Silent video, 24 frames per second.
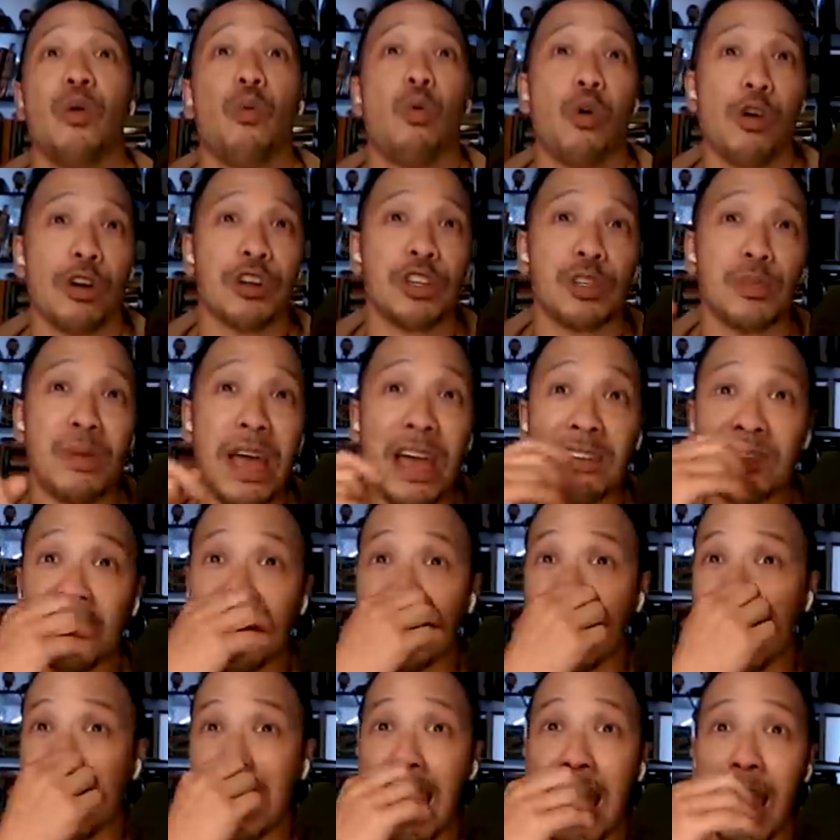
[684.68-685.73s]
Warriors Mavs
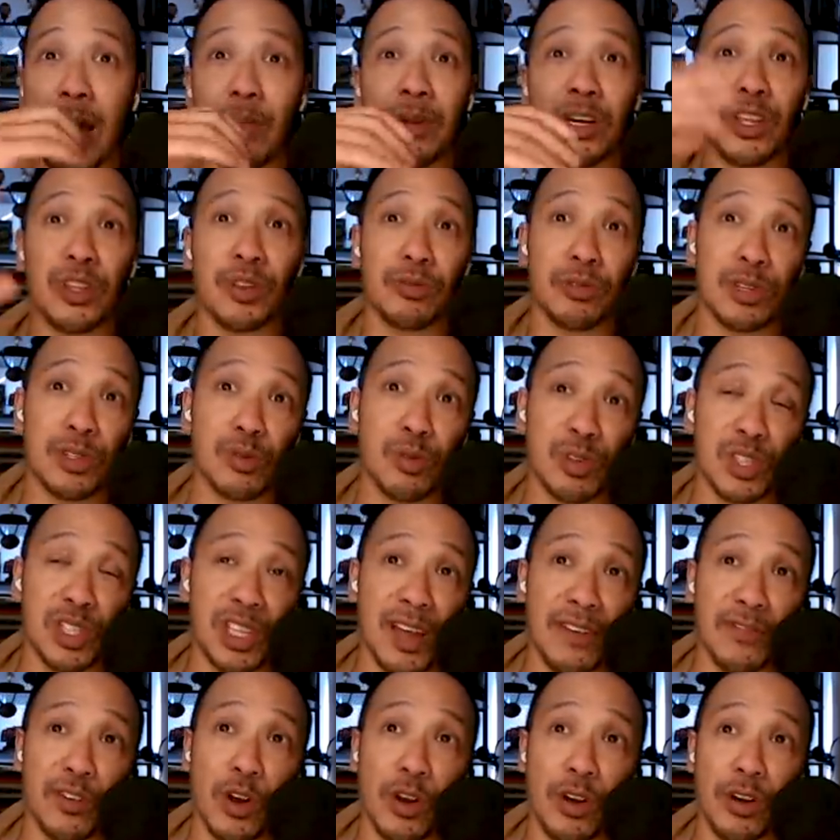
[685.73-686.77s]
tonight. How many threes will
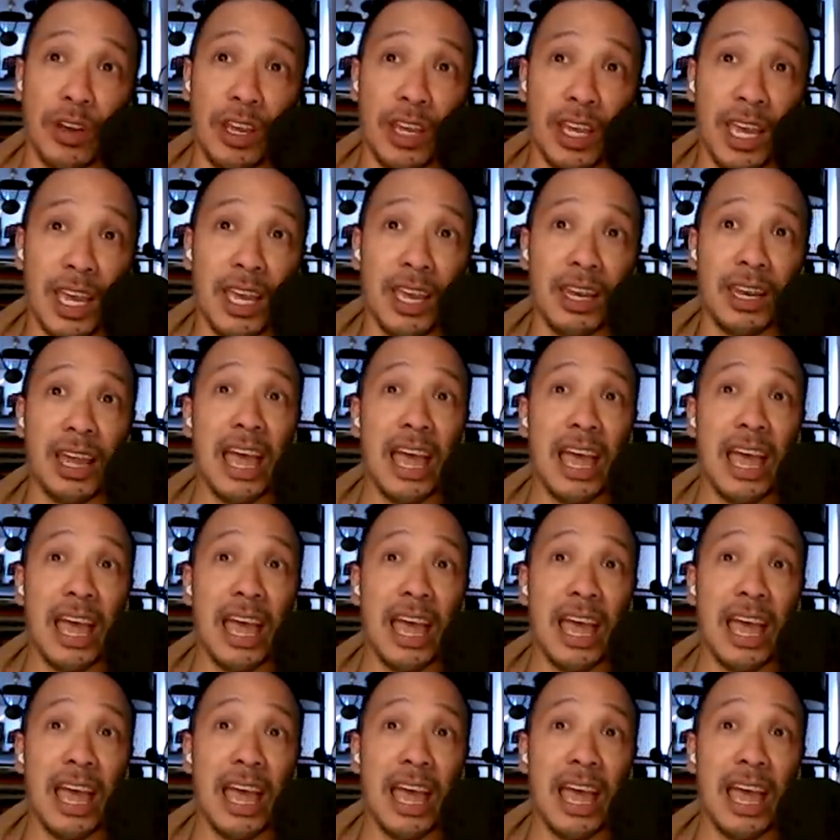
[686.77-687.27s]
Steph Curry hit?